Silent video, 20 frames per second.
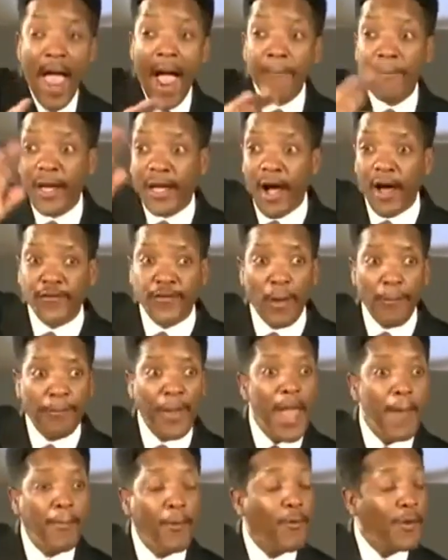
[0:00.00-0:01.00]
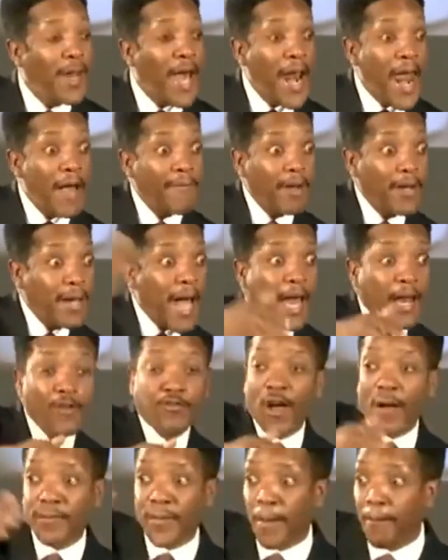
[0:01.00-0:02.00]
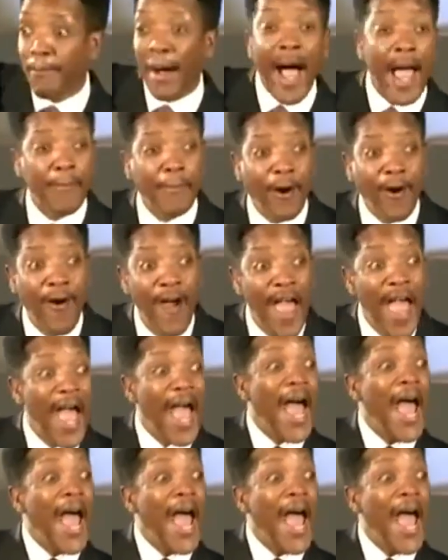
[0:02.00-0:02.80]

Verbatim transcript: and because the people would not have a knowledge of the Bible,